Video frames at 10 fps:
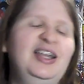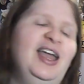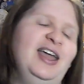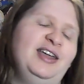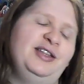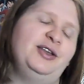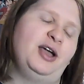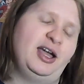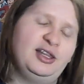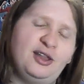And
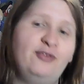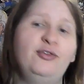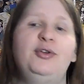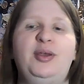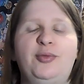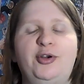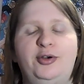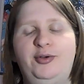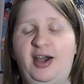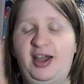I love
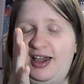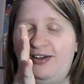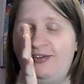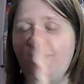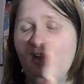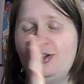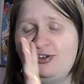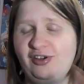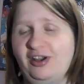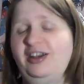Onimaru. I have a
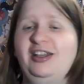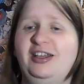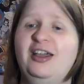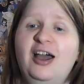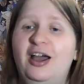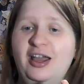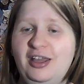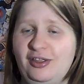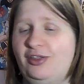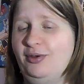shiny
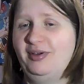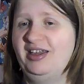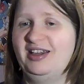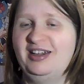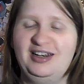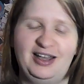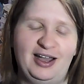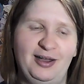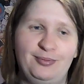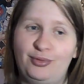Hisuian
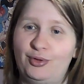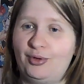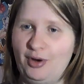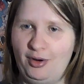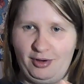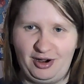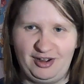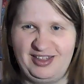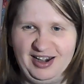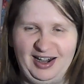um,
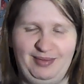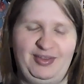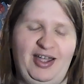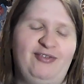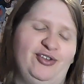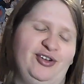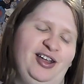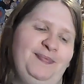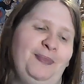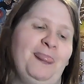Zoroark that I named after
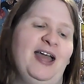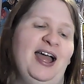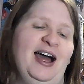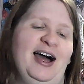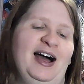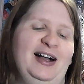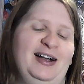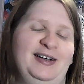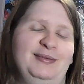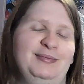it
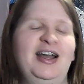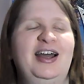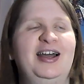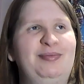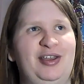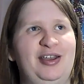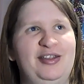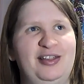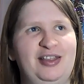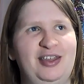um
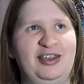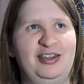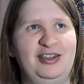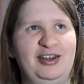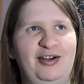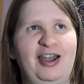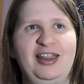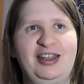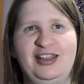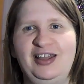because it's like you know i
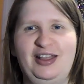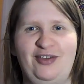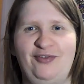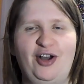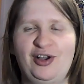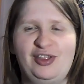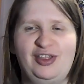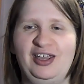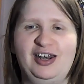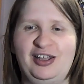liked it and it's a fox
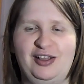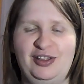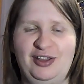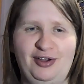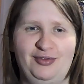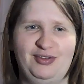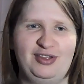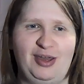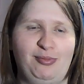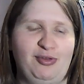thing and it can you know
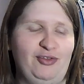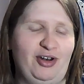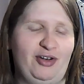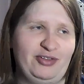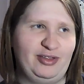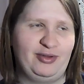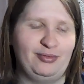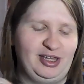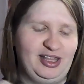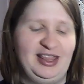shapeshift and everything so i
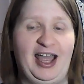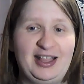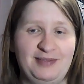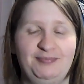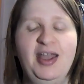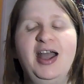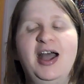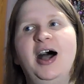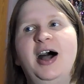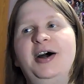was like that
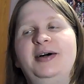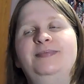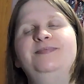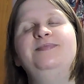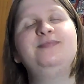um